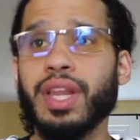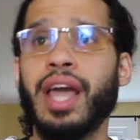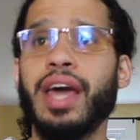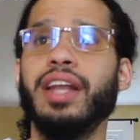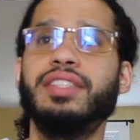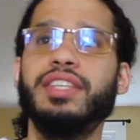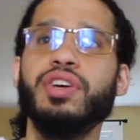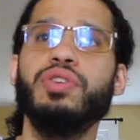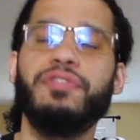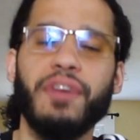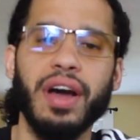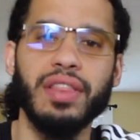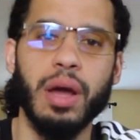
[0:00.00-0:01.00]
and until you
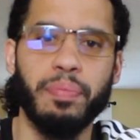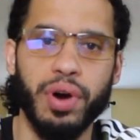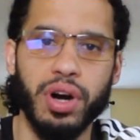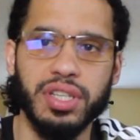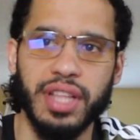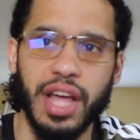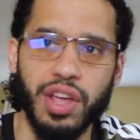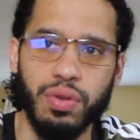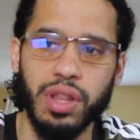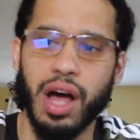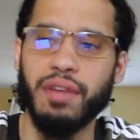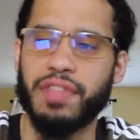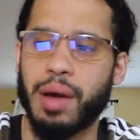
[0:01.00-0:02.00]
find that person that you love,